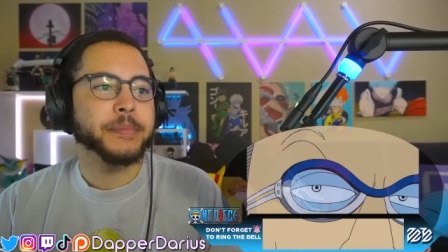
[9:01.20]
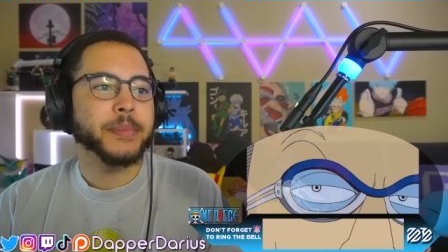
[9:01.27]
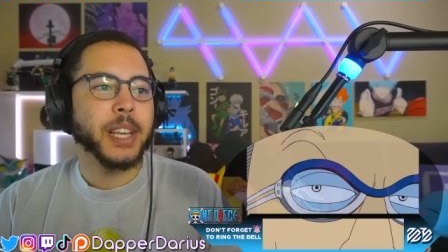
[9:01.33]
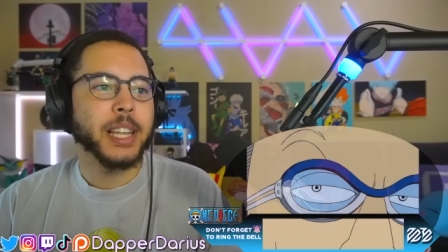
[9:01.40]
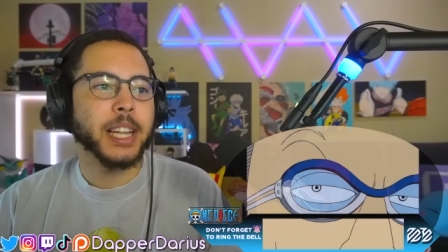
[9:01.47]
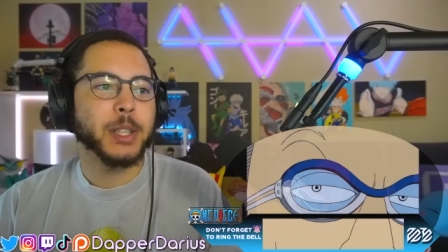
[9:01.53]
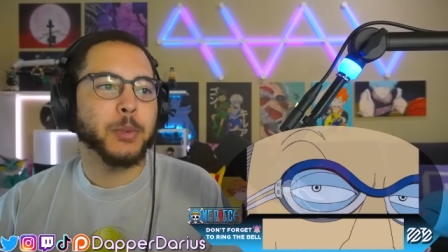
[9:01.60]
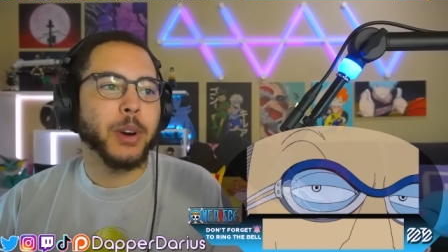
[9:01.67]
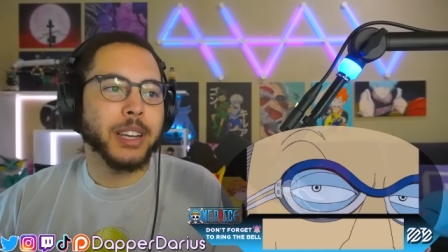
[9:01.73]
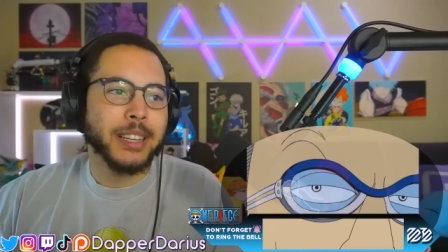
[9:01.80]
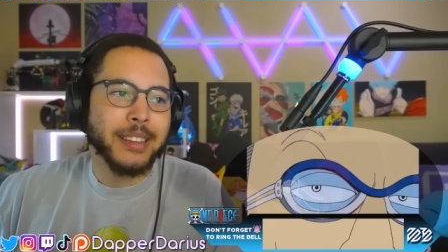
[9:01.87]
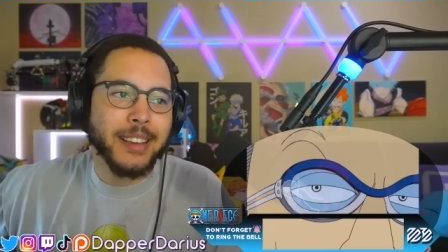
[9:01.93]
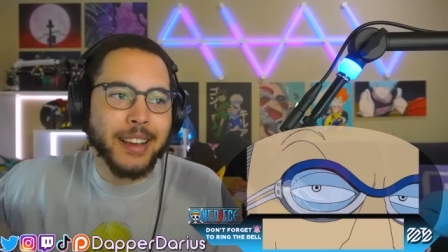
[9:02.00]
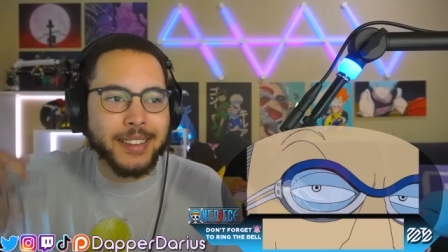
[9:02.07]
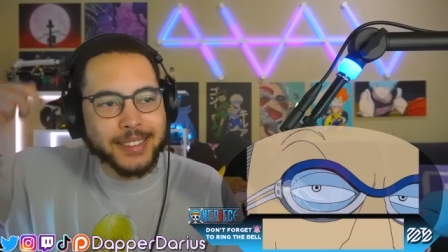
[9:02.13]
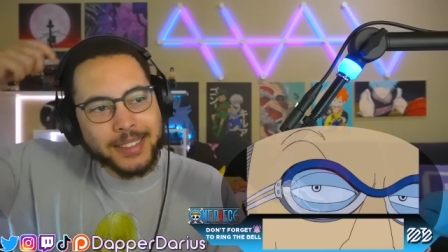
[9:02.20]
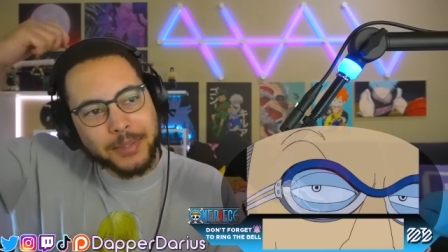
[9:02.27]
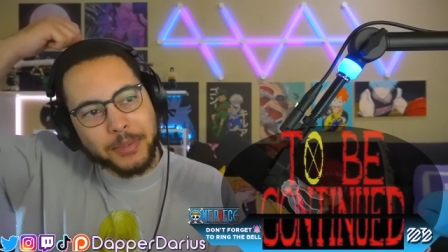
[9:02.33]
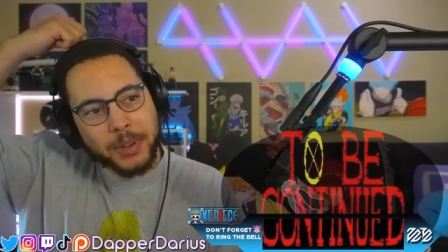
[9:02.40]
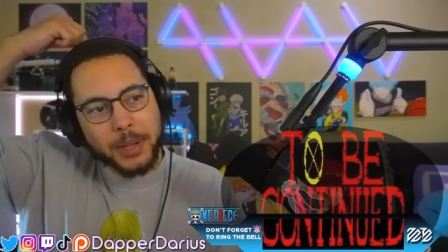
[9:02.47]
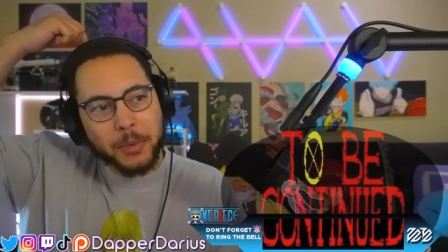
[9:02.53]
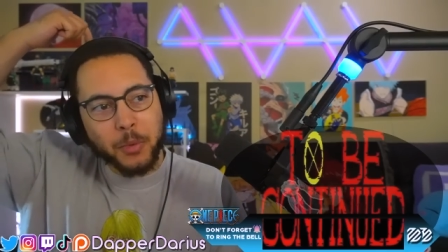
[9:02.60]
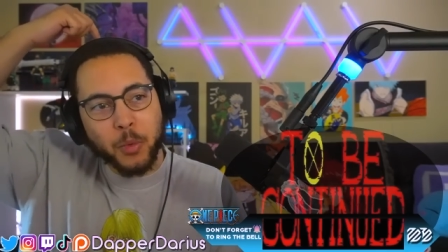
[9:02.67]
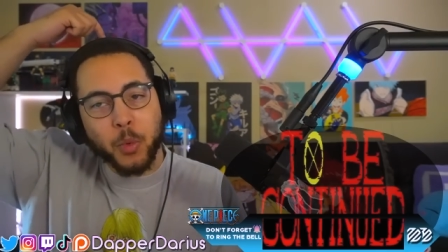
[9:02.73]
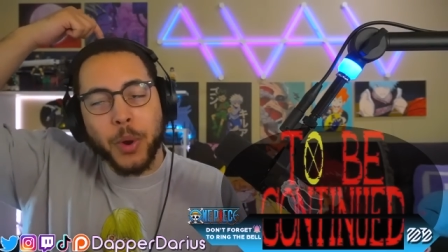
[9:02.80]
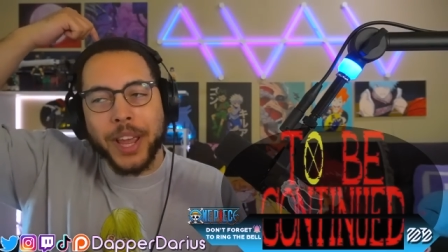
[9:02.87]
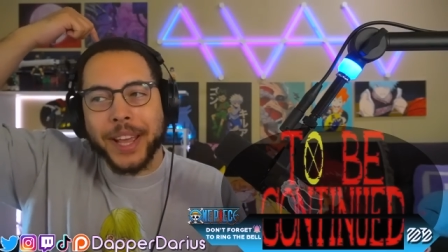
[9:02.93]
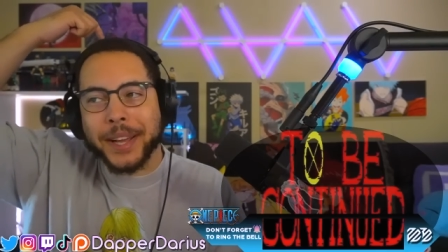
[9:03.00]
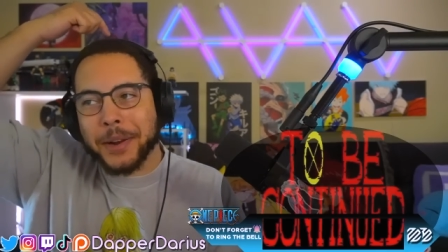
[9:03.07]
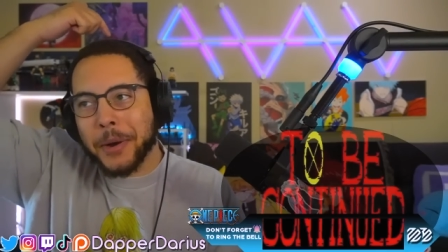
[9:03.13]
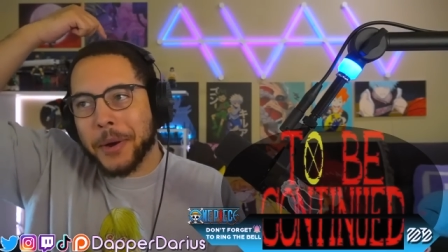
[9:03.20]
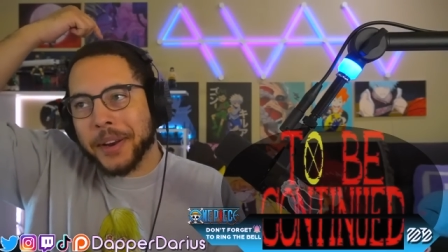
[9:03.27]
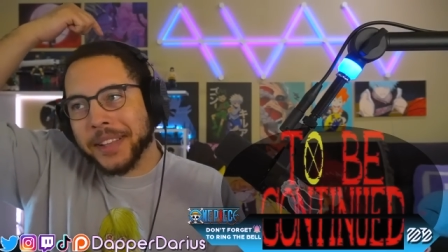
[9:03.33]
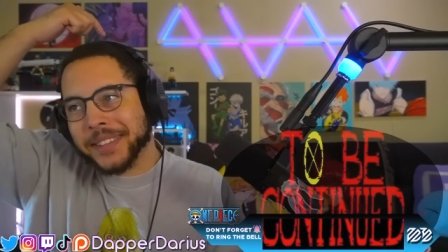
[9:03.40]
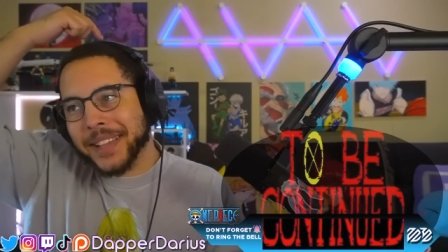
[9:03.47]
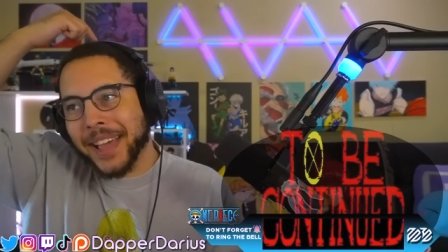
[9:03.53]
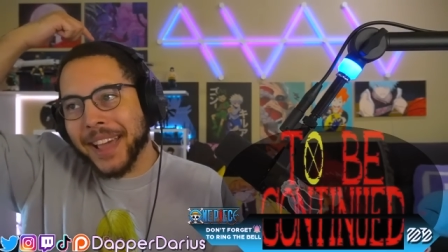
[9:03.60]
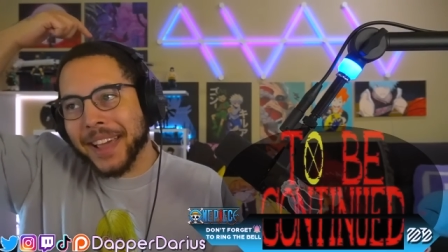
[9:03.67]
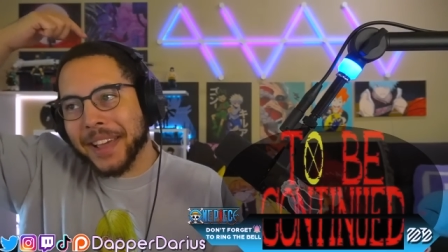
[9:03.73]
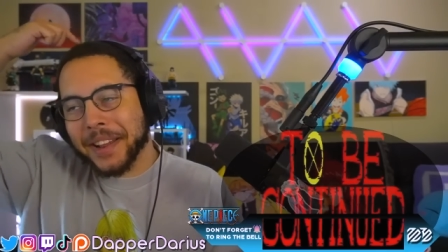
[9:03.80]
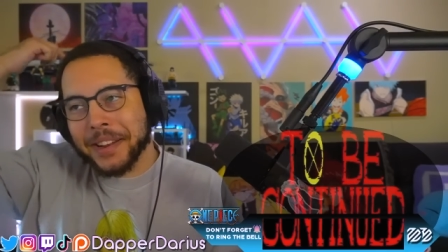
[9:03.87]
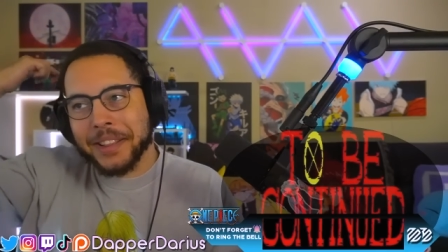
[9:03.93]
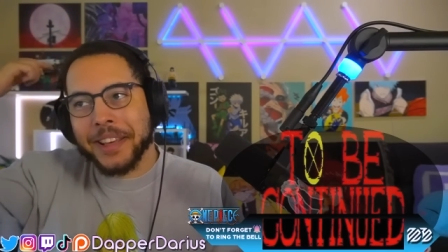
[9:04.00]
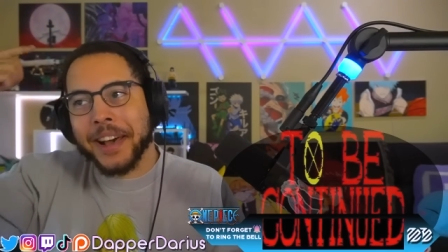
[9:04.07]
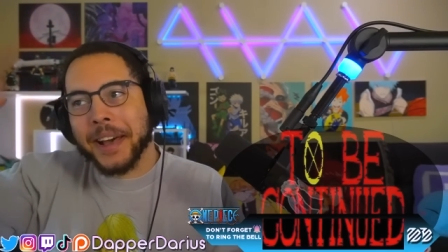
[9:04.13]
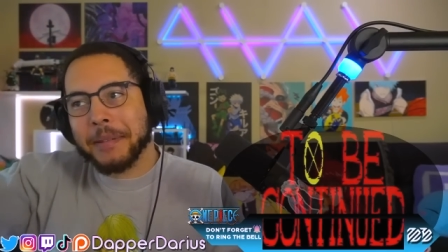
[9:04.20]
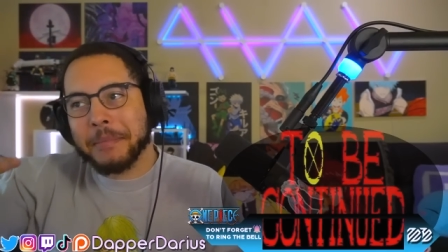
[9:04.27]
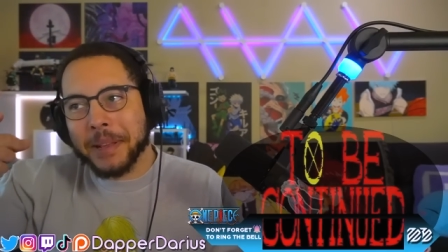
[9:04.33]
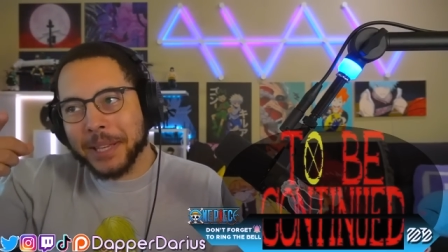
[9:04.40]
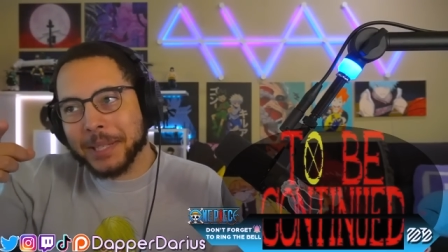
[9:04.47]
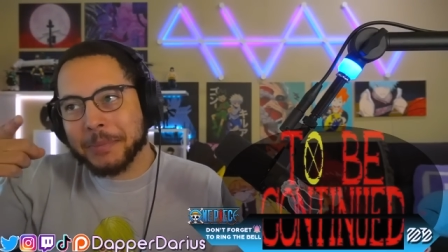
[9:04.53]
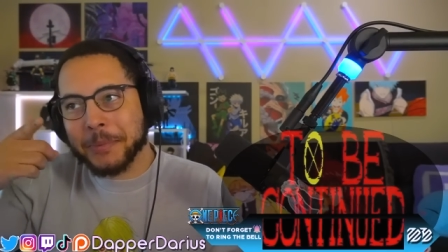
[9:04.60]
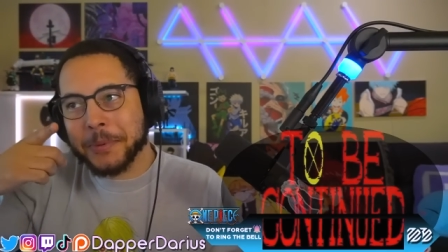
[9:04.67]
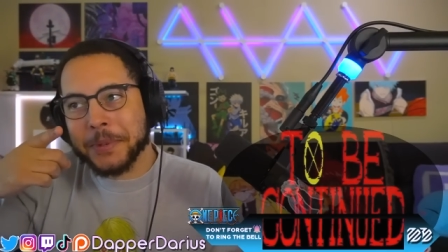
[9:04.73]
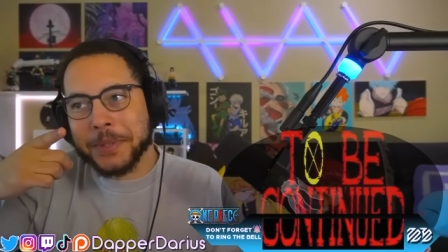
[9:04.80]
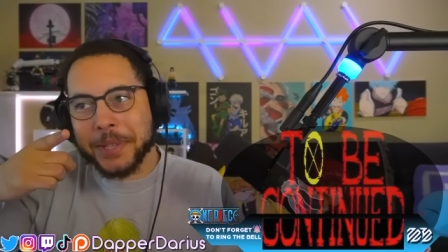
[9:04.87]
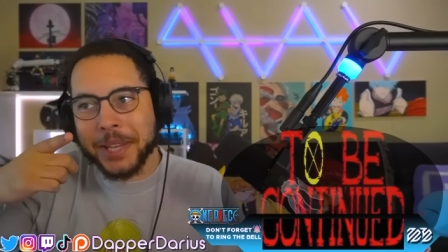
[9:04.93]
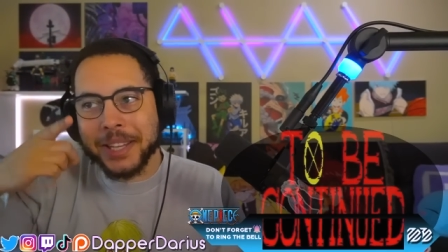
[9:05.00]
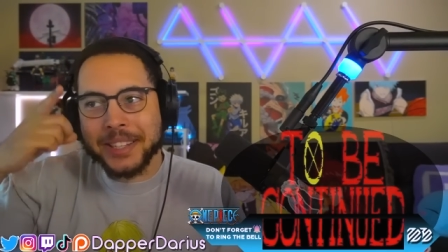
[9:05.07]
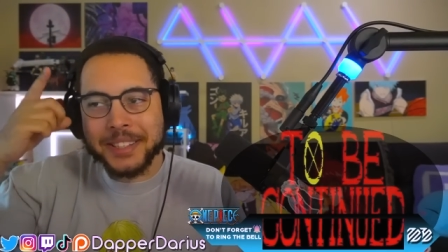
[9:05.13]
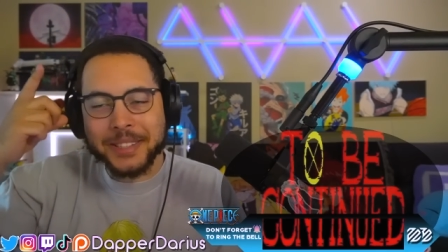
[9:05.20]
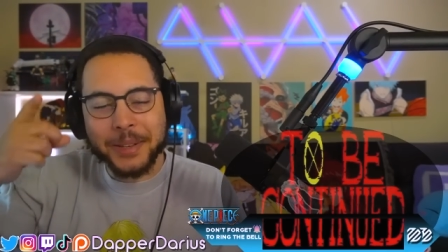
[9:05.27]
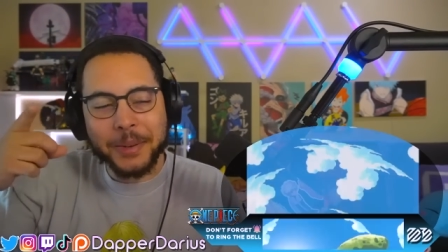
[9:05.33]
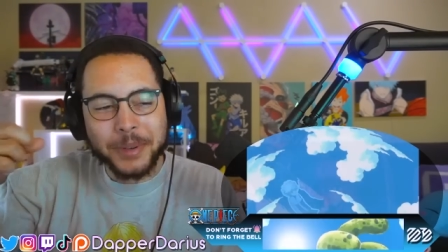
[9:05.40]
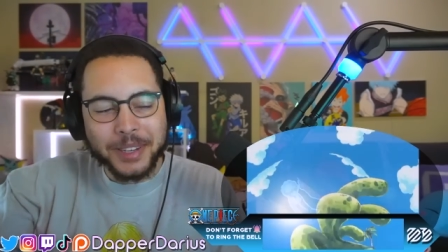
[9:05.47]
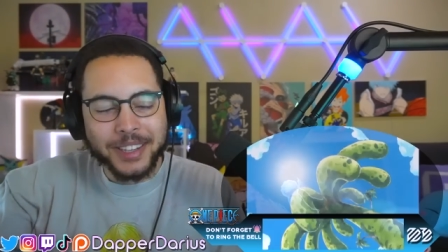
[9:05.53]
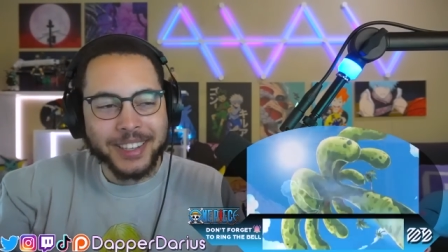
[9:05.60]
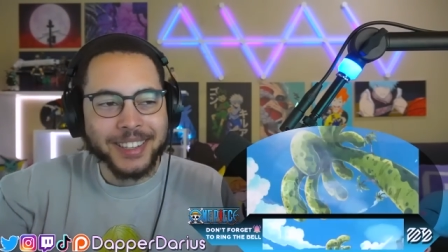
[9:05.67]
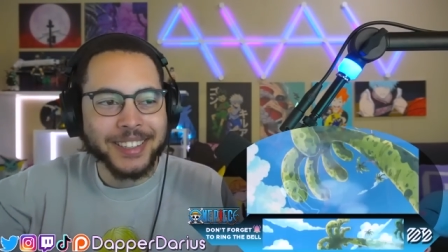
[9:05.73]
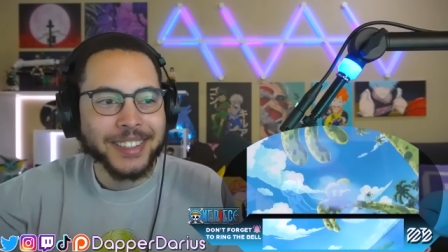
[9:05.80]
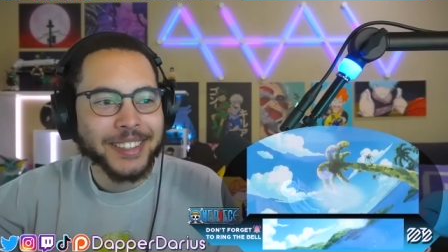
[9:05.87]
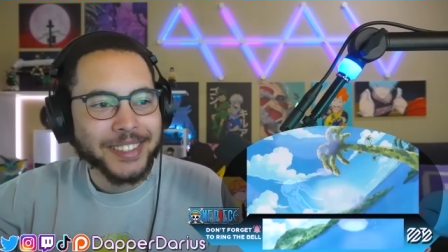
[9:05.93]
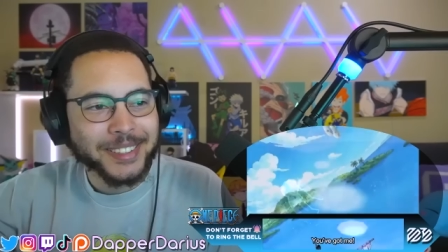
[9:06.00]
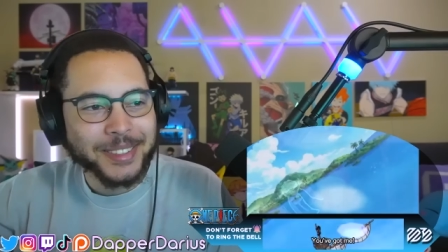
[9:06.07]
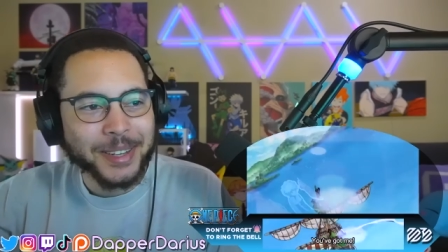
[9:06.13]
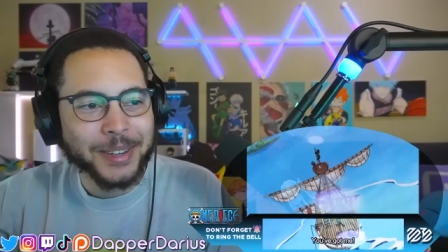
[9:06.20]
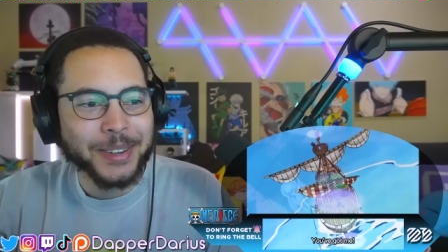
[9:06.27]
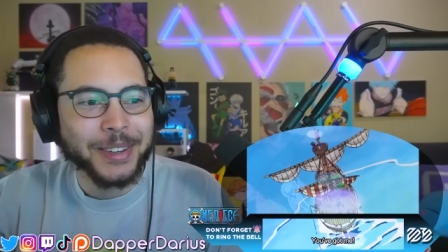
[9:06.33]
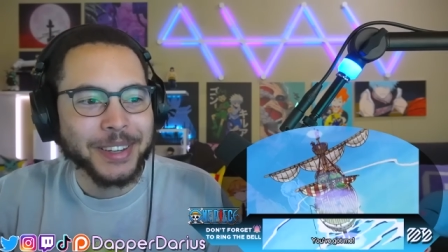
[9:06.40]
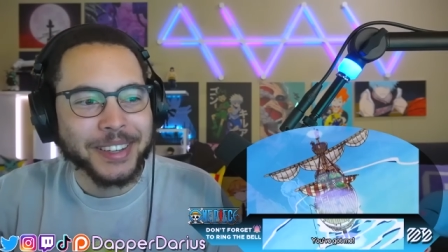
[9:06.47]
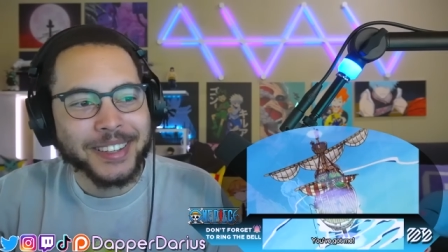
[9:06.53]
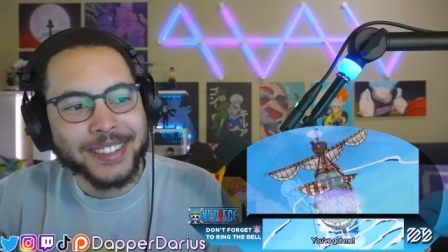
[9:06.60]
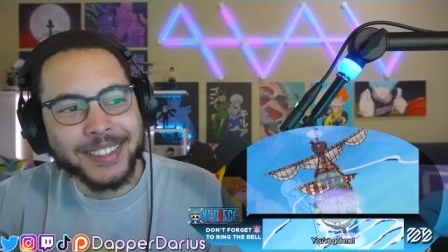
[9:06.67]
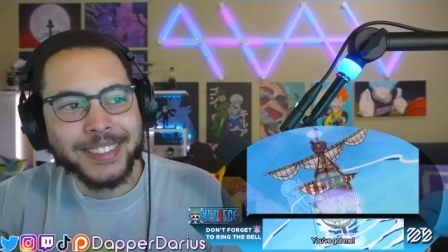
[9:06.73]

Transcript: And that's why he has the fucking wick on his head. That makes more sense. Okay. Okay.